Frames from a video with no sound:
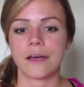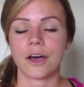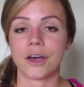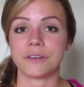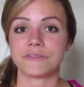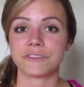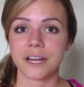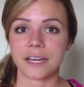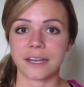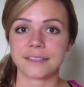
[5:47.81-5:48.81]
On
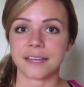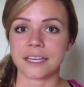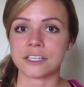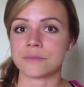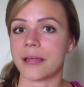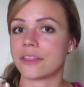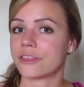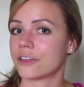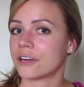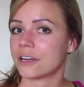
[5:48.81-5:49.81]
Fridays, I do my
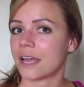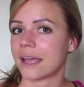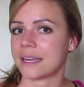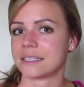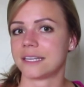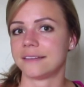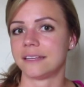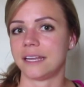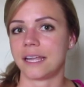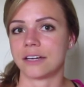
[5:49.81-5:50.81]
third high
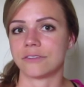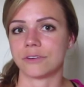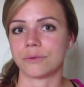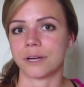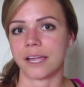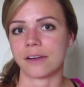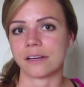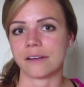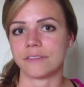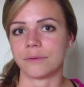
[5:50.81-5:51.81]
intensity interval
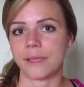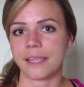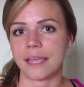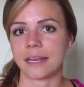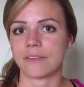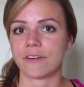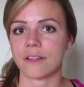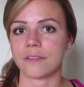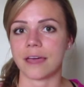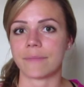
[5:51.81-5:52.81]
workout of the week, and I
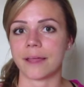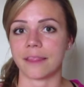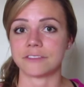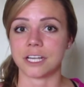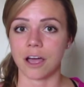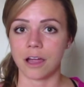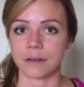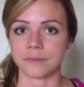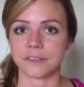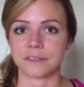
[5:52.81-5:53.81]
follow that by lifting
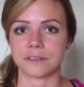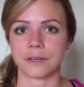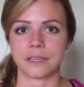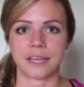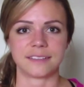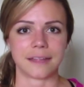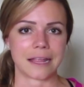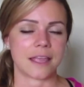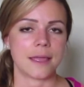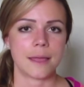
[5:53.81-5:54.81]
arms. So that's
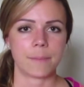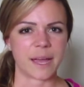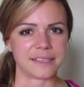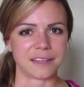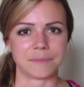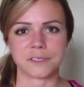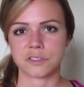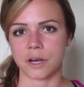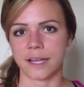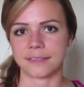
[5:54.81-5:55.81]
like biceps,
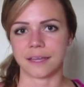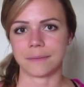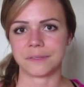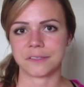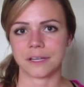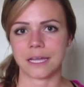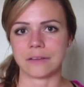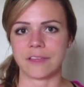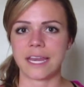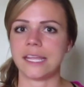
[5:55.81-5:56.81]
triceps,
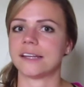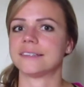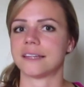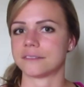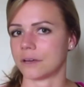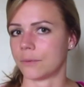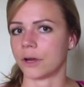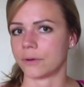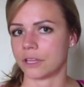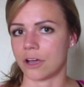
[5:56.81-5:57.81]
kind of any accessory
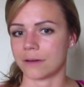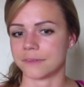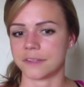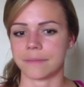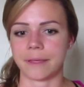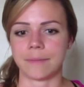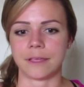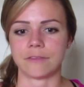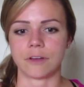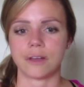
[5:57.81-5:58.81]
work with the arms that may
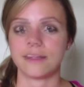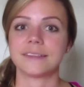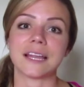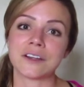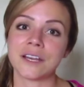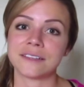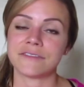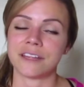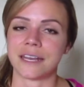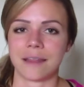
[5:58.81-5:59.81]
be involved. Saturday's a
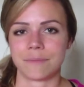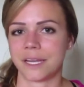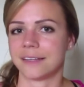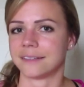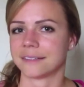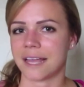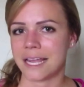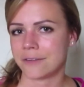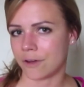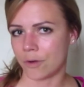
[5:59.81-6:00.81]
fun day because it's
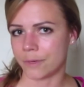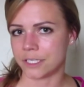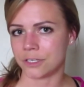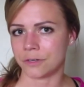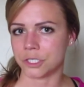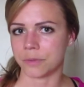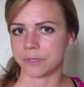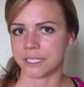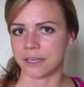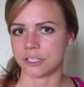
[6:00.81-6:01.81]
kind of open to
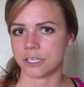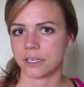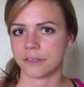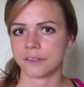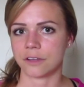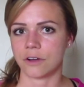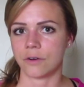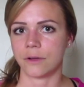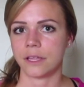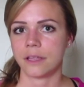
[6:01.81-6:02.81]
interpretation.
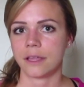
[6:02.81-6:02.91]
So